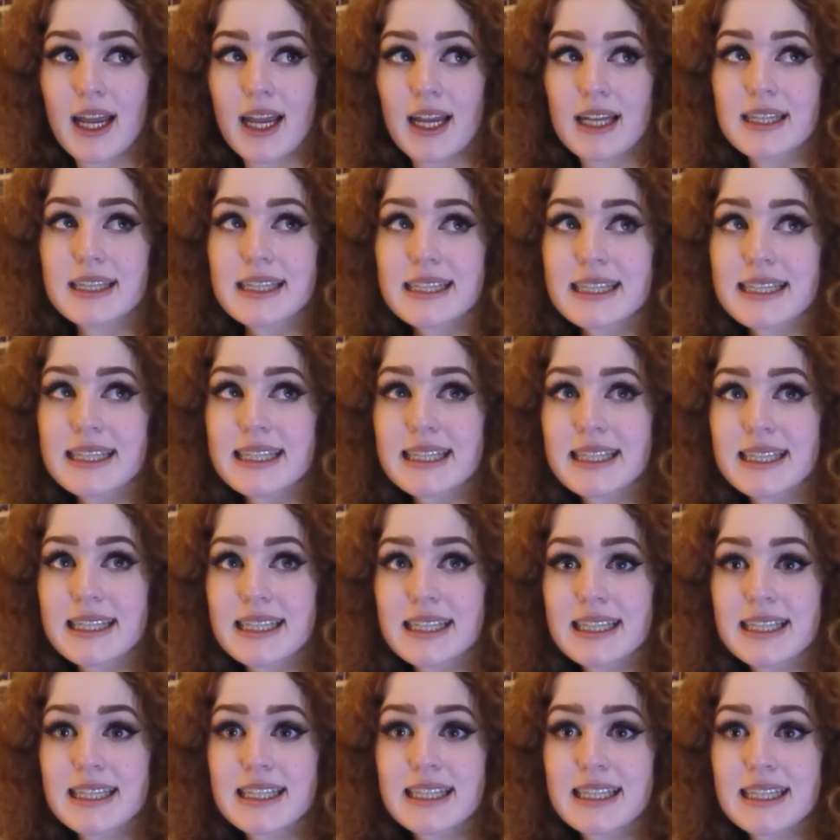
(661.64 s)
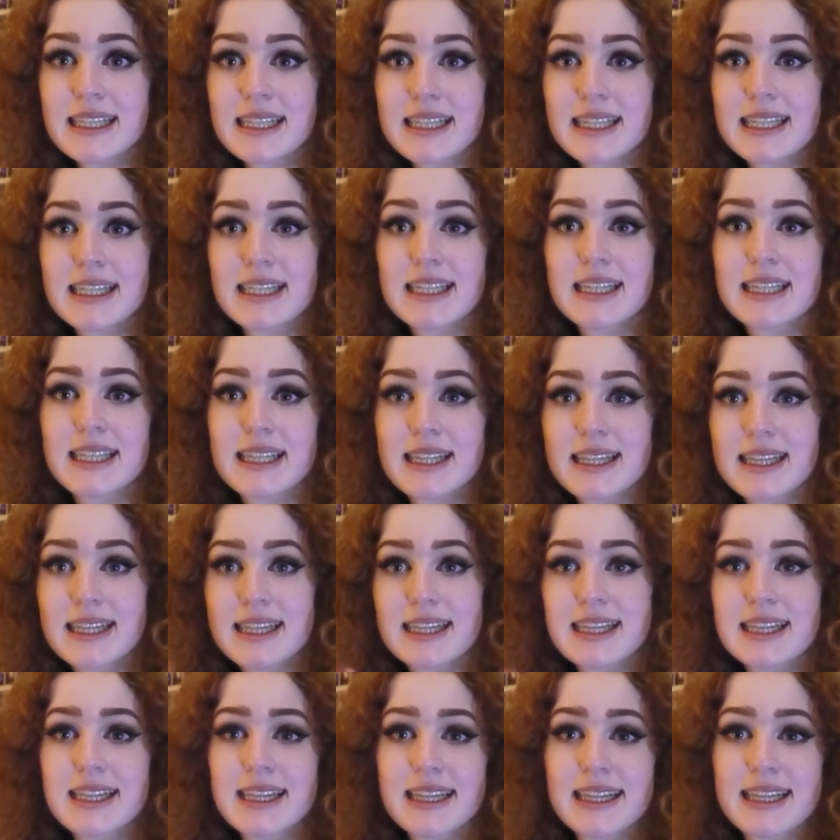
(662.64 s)

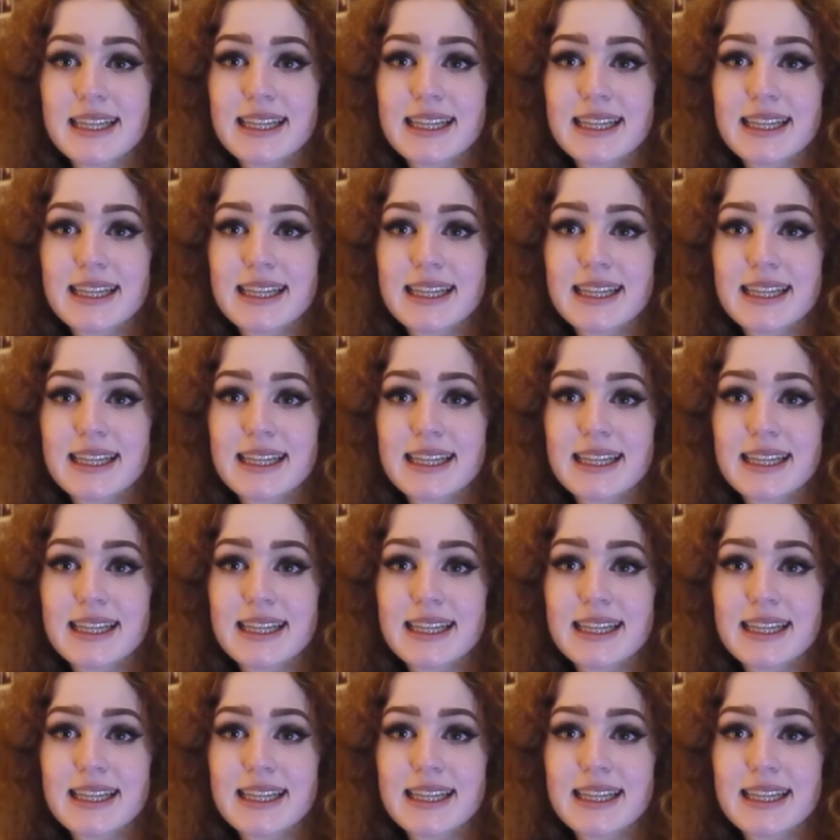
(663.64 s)
Nothing is said.